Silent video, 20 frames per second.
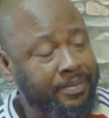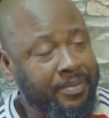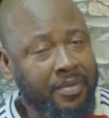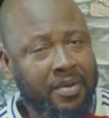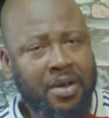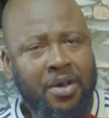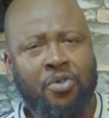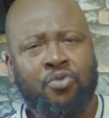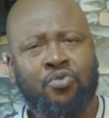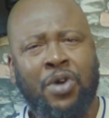
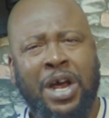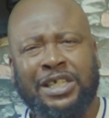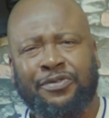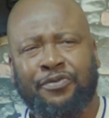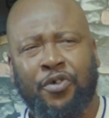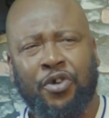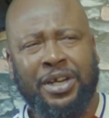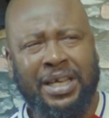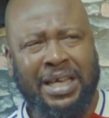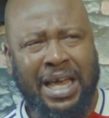
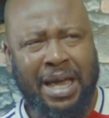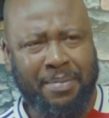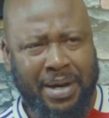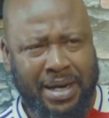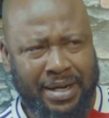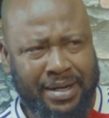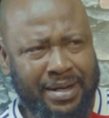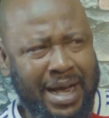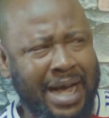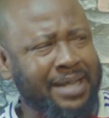Rashford came
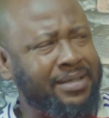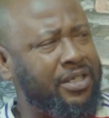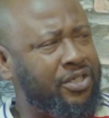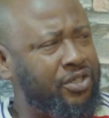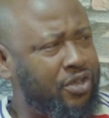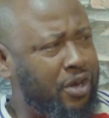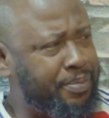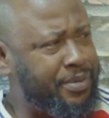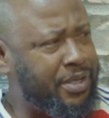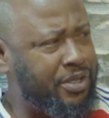in as a
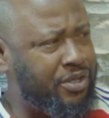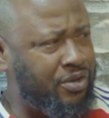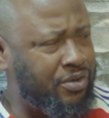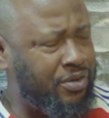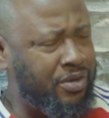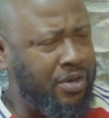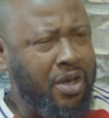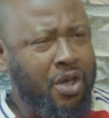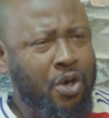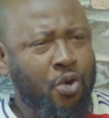substitute.
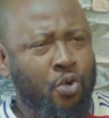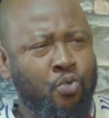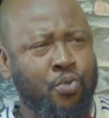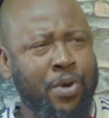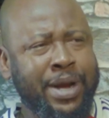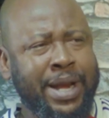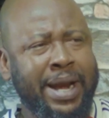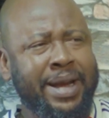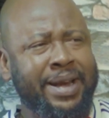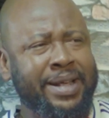
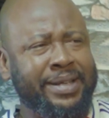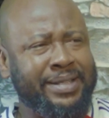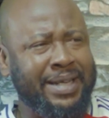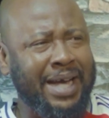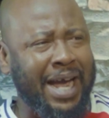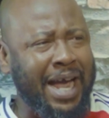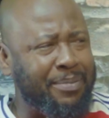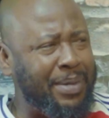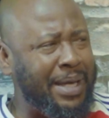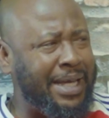Within the
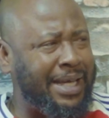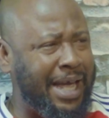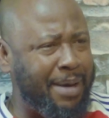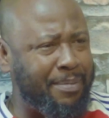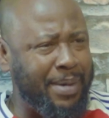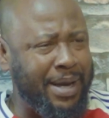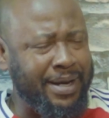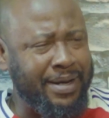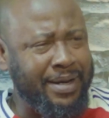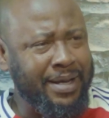time he came
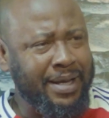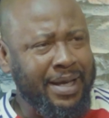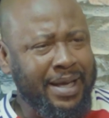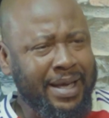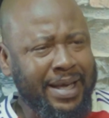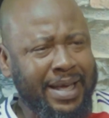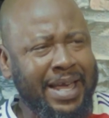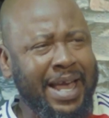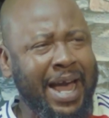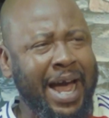in,
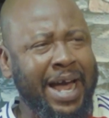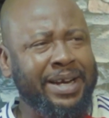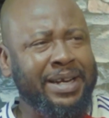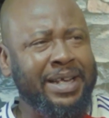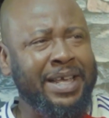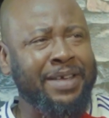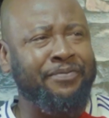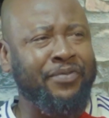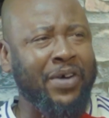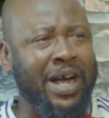he had
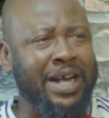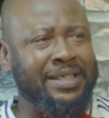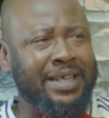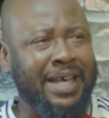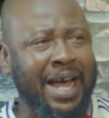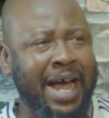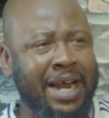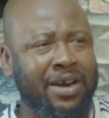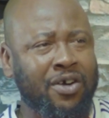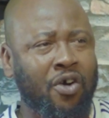
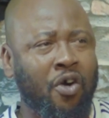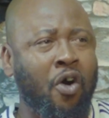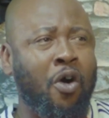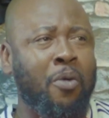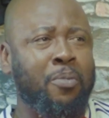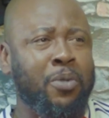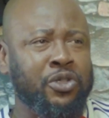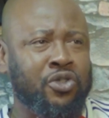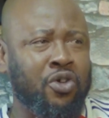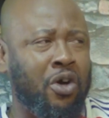
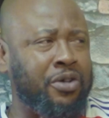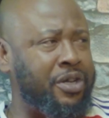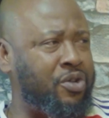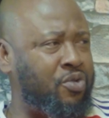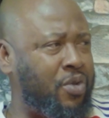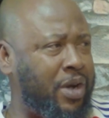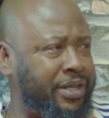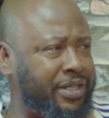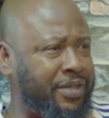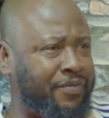almost all the
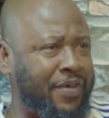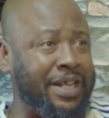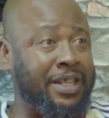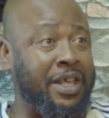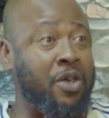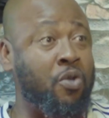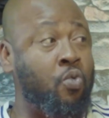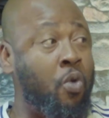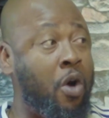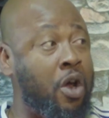duels. In fact, he
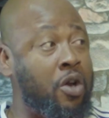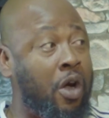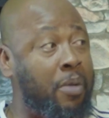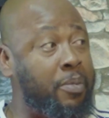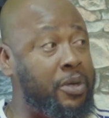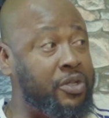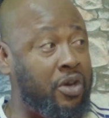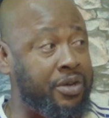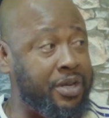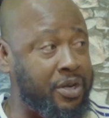won
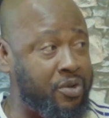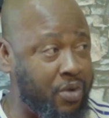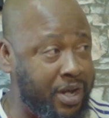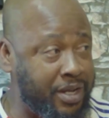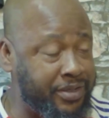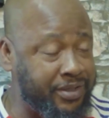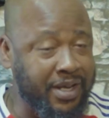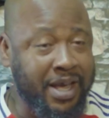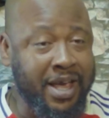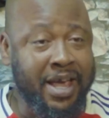almost all the
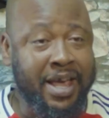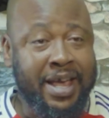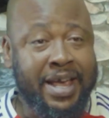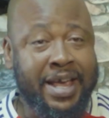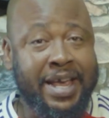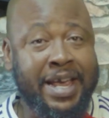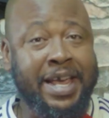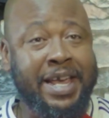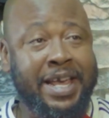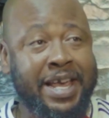duels.
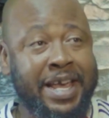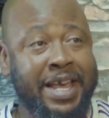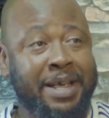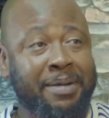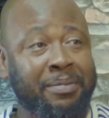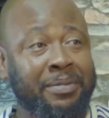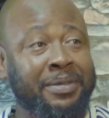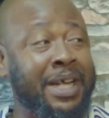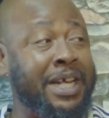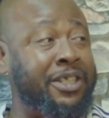
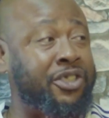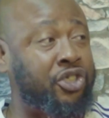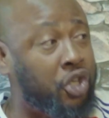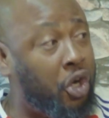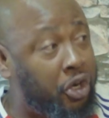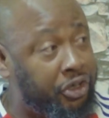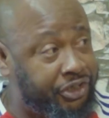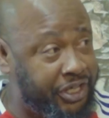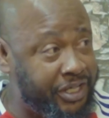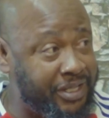The
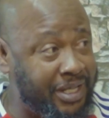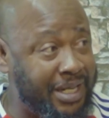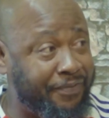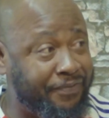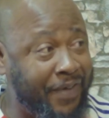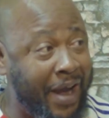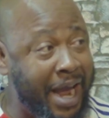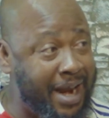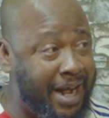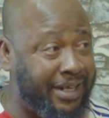touches in the
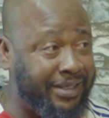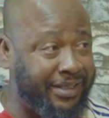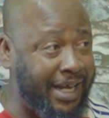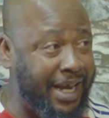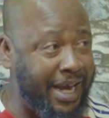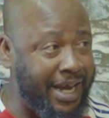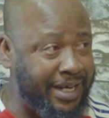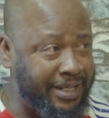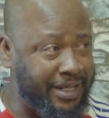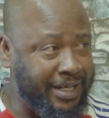final
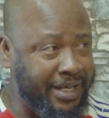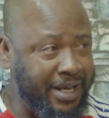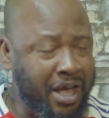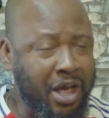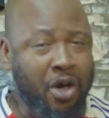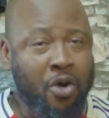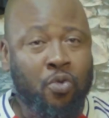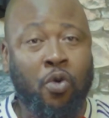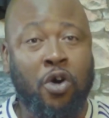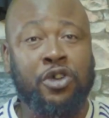third
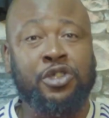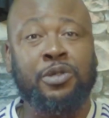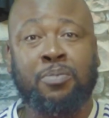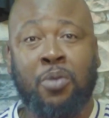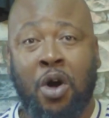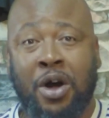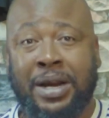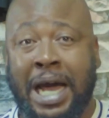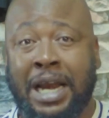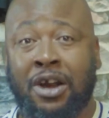was
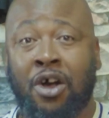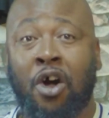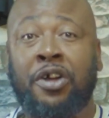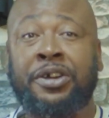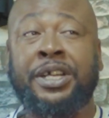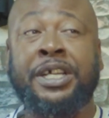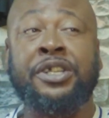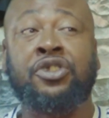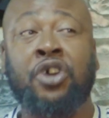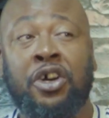more than all
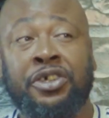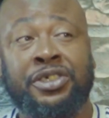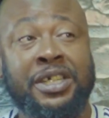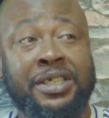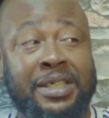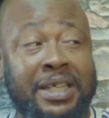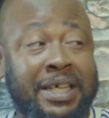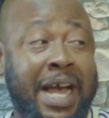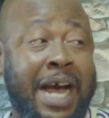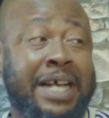the touches
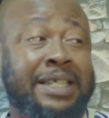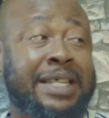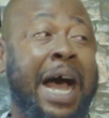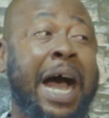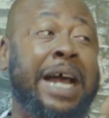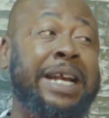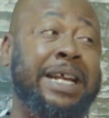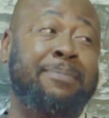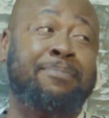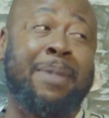he has
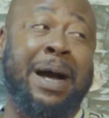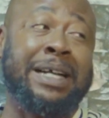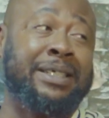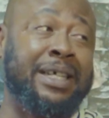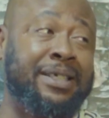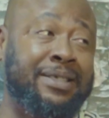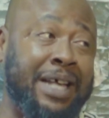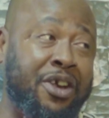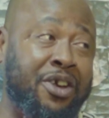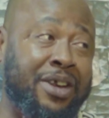had in
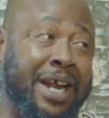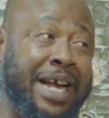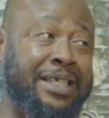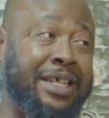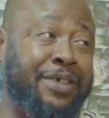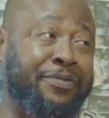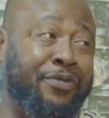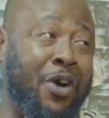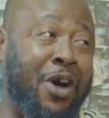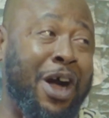Manchester United
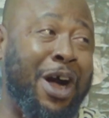for.